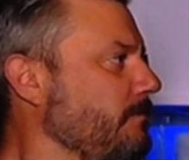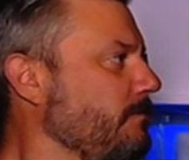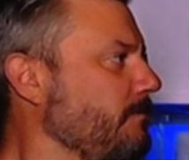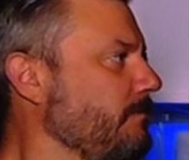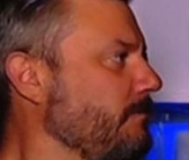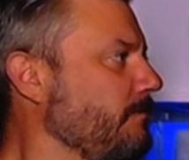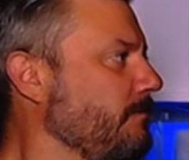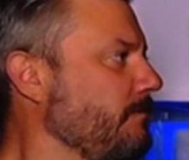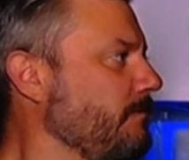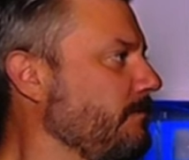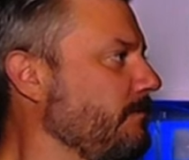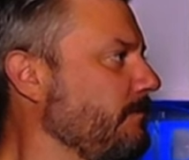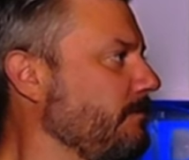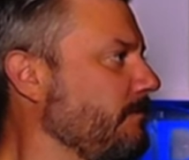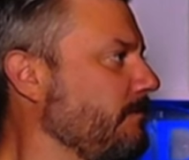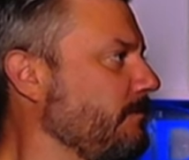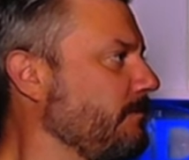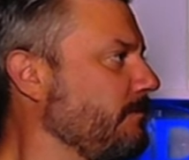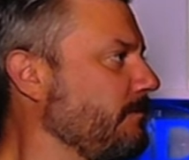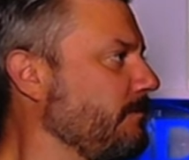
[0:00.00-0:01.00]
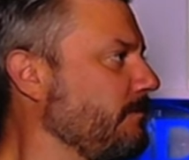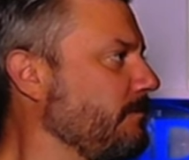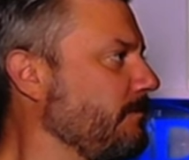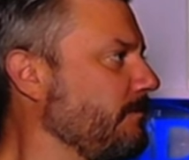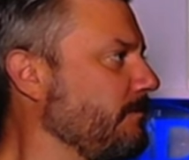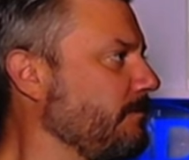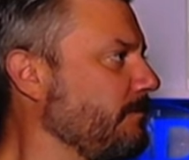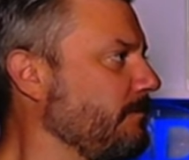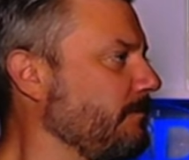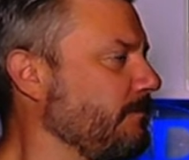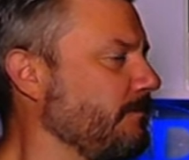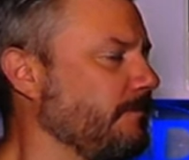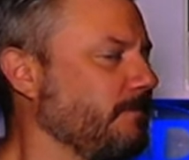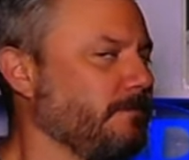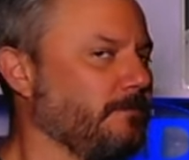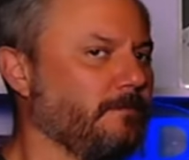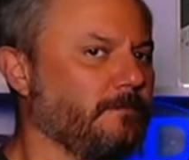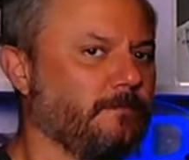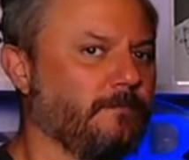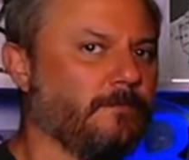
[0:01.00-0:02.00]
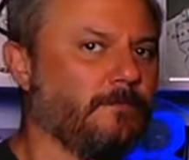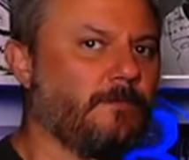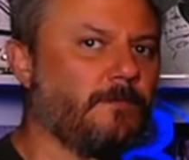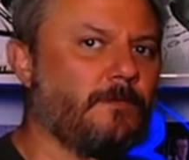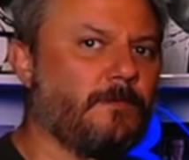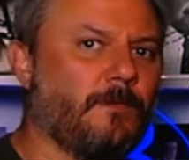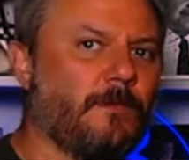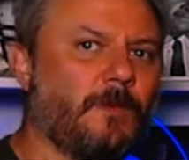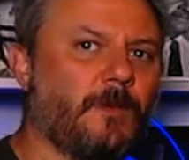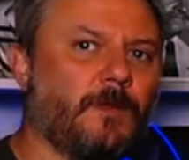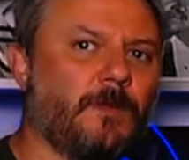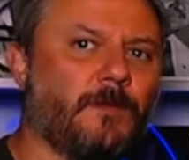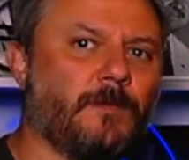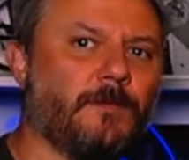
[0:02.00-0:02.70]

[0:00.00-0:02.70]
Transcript: [no speech]